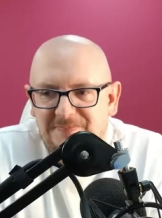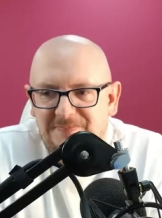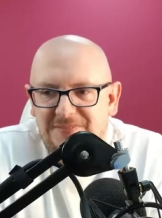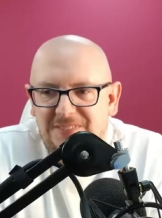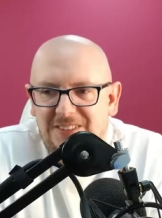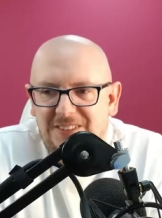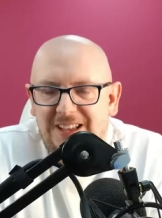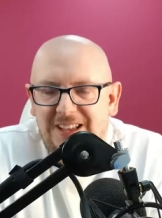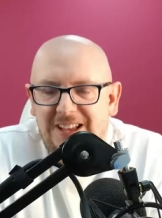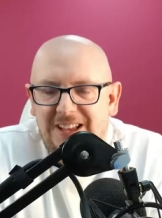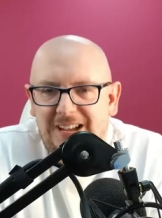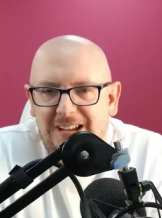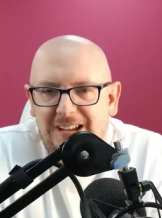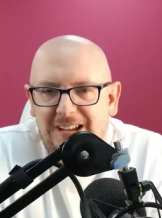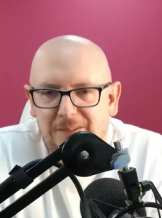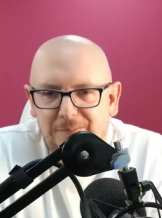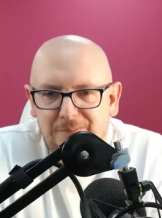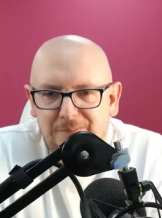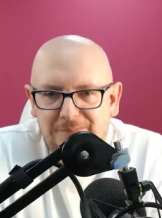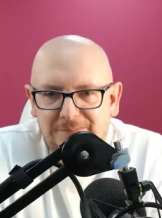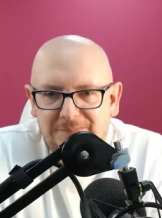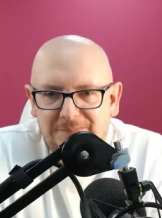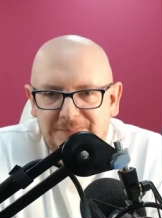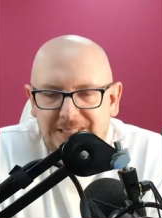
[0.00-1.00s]

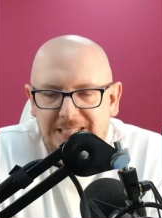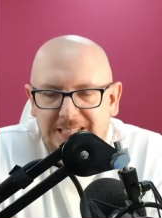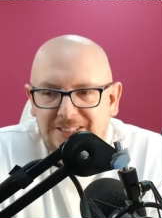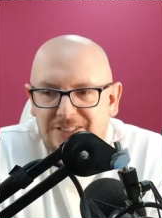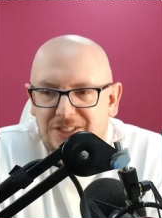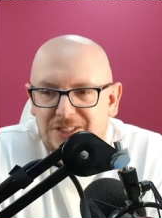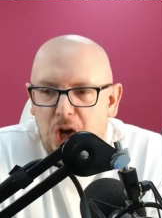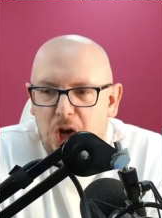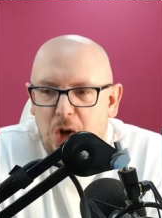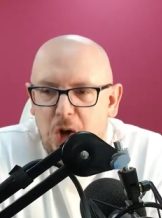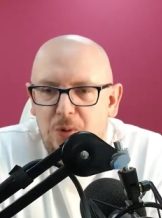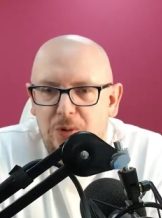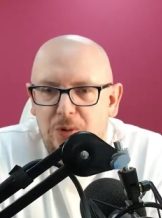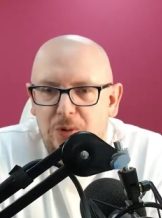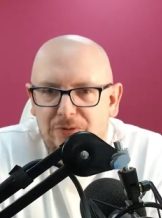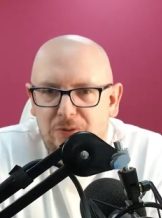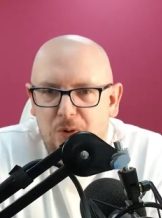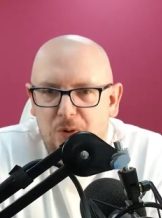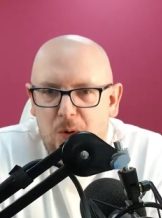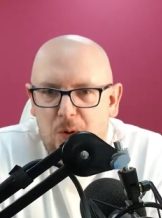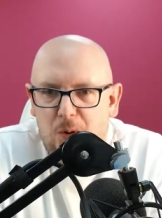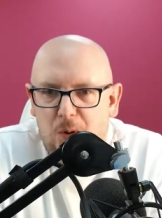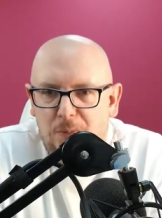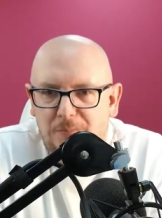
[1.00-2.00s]
Um, that's code
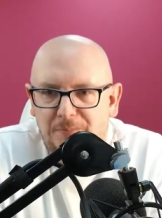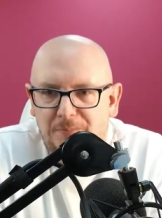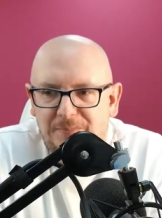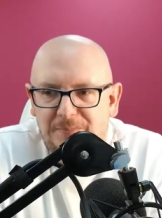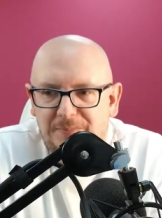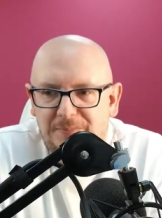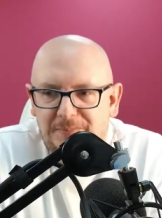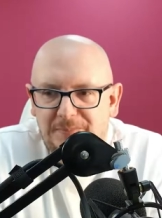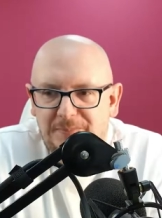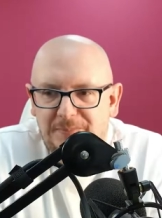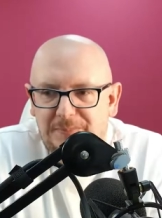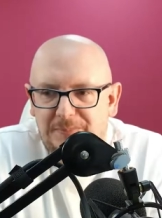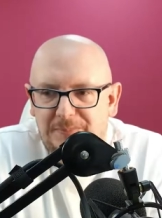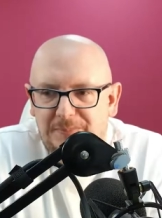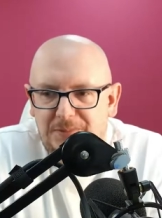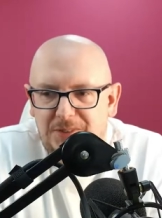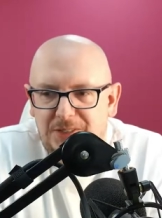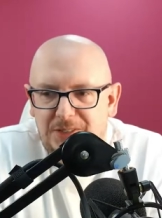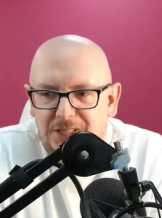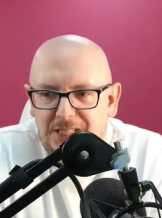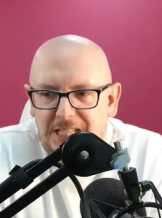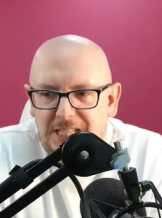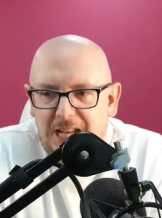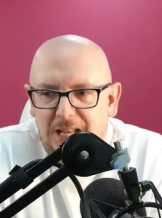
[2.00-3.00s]
for
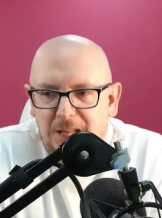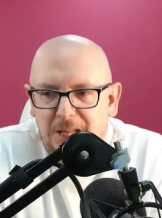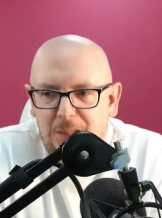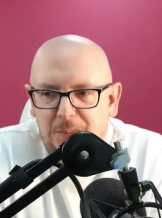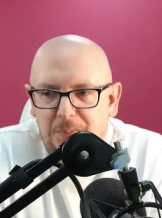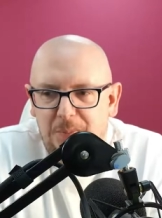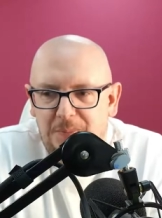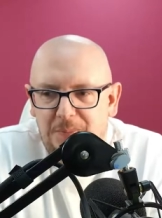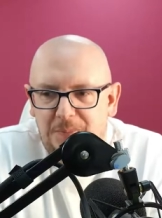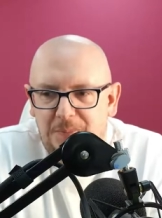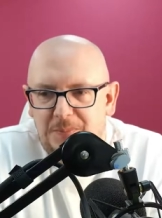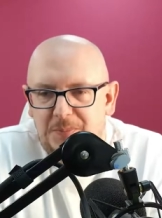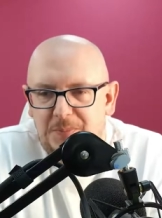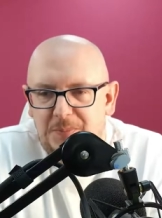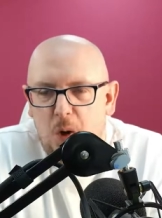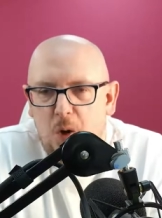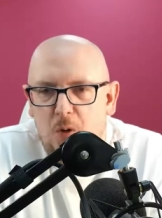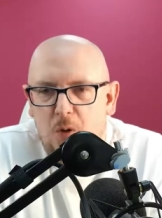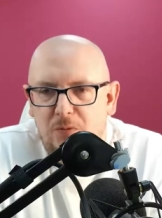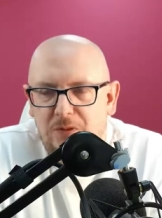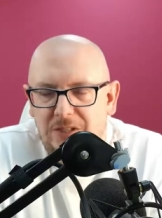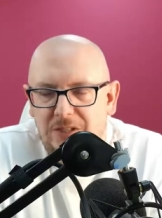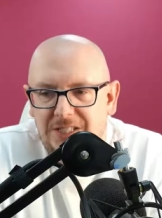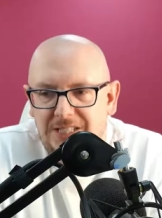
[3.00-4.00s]
sell,
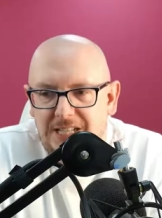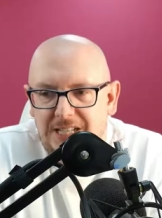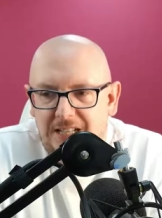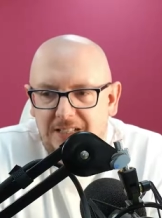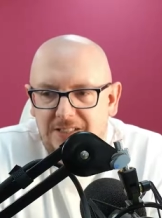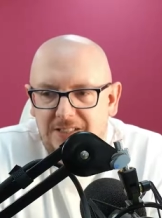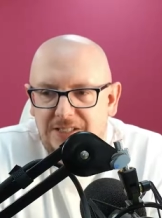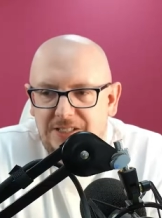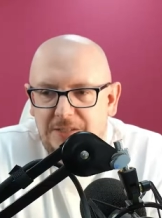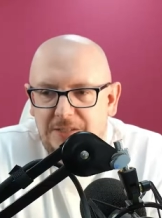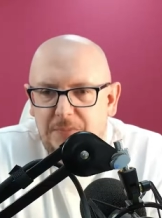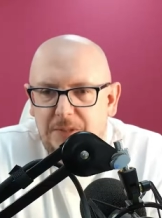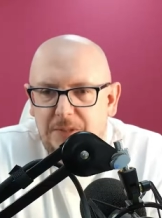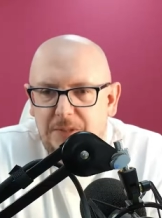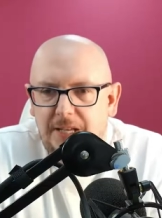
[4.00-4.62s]
oversell something.